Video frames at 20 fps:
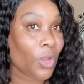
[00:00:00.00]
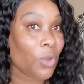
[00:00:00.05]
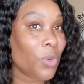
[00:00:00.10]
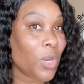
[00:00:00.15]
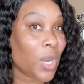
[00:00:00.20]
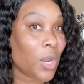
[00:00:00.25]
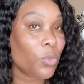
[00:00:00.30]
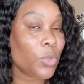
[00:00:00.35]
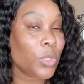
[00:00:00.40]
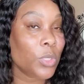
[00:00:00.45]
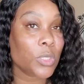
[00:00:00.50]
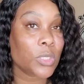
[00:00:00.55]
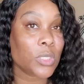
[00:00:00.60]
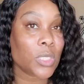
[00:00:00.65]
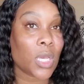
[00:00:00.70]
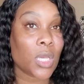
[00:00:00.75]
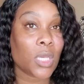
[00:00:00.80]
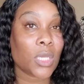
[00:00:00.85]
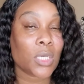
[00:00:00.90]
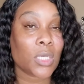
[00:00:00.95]
what I will
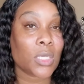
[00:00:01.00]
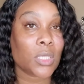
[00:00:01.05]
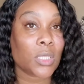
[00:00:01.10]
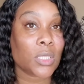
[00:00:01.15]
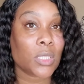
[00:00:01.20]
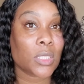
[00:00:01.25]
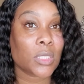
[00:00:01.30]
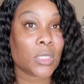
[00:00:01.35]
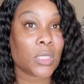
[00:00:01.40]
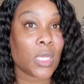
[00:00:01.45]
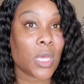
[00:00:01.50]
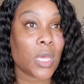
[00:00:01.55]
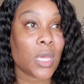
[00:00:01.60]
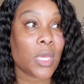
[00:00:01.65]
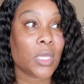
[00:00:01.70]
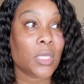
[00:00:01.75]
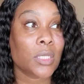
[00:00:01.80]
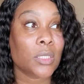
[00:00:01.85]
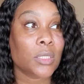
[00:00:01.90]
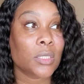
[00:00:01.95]
say is
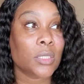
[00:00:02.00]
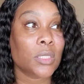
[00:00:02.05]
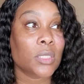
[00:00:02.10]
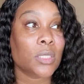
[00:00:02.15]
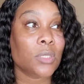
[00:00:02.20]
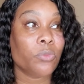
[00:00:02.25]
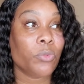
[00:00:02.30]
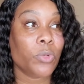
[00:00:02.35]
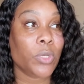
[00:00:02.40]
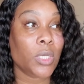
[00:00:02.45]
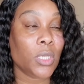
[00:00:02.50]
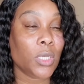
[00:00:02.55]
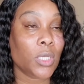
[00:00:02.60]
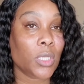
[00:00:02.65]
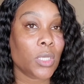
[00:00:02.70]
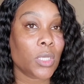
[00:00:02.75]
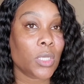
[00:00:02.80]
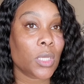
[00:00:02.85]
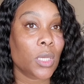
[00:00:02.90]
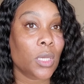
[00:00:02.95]
this
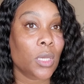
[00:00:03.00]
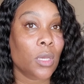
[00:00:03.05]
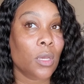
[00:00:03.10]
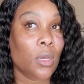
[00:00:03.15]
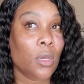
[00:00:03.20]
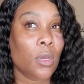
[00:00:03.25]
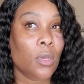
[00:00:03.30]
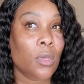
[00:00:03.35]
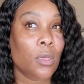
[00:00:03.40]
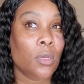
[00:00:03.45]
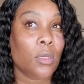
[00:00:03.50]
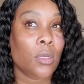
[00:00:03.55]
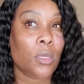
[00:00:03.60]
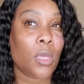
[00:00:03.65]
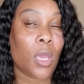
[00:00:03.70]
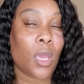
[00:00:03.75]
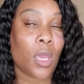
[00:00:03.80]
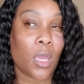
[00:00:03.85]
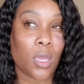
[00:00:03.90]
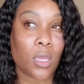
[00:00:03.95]
wig
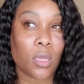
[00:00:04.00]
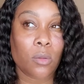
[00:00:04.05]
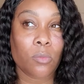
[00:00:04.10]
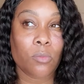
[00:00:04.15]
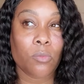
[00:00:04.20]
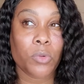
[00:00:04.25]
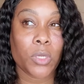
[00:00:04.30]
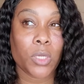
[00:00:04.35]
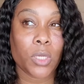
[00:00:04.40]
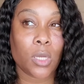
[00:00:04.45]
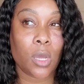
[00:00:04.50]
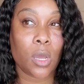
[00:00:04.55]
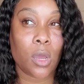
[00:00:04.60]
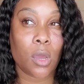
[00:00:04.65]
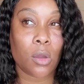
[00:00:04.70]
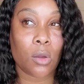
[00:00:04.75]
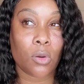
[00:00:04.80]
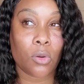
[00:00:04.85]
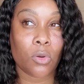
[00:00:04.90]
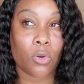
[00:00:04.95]
came with
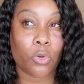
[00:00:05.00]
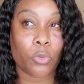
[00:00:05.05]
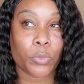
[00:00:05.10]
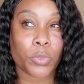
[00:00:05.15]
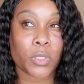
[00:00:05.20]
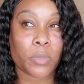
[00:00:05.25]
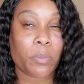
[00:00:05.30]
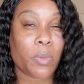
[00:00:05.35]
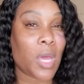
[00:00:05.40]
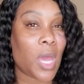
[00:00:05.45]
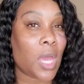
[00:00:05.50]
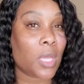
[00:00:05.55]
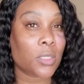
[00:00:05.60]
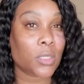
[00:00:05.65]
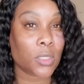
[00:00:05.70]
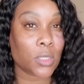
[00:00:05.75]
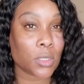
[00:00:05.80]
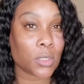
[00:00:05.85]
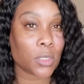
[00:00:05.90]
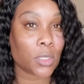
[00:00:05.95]
combs, but I
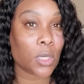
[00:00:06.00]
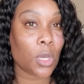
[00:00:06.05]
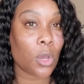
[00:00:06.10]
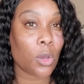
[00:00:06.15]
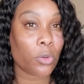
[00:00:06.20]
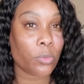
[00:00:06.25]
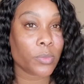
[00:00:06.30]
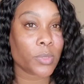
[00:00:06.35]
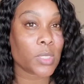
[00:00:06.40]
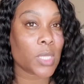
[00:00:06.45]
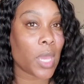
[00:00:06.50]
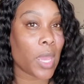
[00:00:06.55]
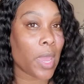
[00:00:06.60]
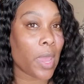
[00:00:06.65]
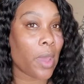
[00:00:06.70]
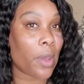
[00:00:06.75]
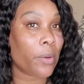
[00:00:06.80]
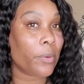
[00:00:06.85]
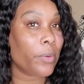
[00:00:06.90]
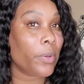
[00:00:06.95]
took the combs
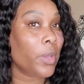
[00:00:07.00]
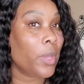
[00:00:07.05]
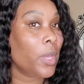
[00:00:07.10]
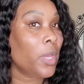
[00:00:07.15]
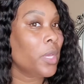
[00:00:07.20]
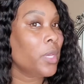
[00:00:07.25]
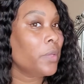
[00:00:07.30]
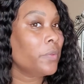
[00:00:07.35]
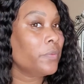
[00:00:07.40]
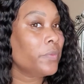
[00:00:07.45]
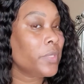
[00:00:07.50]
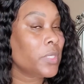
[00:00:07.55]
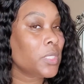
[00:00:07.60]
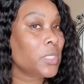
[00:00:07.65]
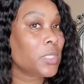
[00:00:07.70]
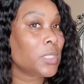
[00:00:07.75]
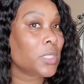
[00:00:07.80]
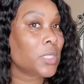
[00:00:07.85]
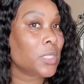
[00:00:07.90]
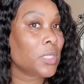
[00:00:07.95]
out.
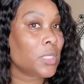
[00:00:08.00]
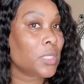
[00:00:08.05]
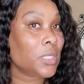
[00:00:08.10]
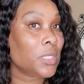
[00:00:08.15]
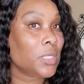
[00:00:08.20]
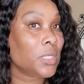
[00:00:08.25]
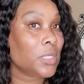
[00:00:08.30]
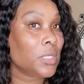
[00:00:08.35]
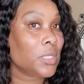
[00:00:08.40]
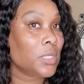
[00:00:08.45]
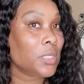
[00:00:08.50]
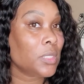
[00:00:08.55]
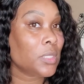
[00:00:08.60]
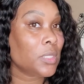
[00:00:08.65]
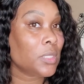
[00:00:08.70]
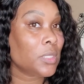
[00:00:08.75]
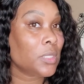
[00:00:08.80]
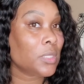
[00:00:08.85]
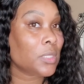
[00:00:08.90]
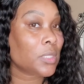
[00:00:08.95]
This
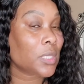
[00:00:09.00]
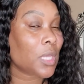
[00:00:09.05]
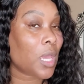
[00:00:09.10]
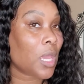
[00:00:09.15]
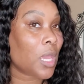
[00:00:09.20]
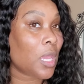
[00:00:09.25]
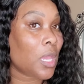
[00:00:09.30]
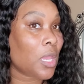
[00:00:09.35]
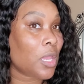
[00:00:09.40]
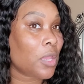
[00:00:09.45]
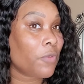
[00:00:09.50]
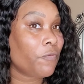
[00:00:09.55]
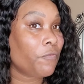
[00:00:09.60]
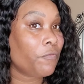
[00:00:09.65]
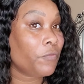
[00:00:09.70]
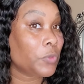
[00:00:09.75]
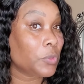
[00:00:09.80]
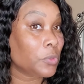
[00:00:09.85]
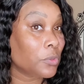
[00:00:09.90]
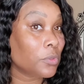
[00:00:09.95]
is a
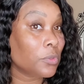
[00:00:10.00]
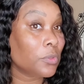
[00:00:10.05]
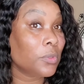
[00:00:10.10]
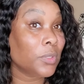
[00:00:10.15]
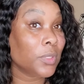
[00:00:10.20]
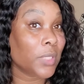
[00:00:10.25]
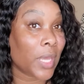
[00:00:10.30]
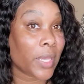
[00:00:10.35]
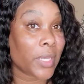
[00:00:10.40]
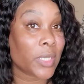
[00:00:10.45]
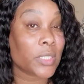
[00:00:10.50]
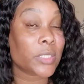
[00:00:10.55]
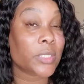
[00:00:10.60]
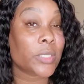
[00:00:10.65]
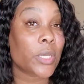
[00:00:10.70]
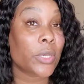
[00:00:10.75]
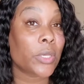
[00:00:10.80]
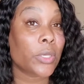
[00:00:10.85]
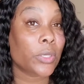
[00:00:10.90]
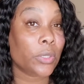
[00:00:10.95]
full
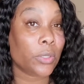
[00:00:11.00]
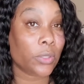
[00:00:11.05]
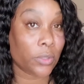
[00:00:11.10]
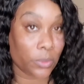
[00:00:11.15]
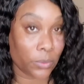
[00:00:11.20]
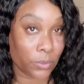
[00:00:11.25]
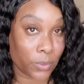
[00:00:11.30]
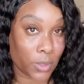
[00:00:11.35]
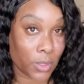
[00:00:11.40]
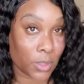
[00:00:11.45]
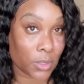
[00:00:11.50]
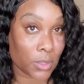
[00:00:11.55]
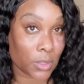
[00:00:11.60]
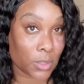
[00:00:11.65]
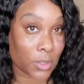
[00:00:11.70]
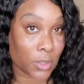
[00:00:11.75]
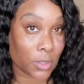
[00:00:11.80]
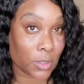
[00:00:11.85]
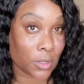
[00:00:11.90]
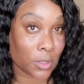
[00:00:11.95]
lace
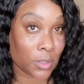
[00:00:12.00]
unit.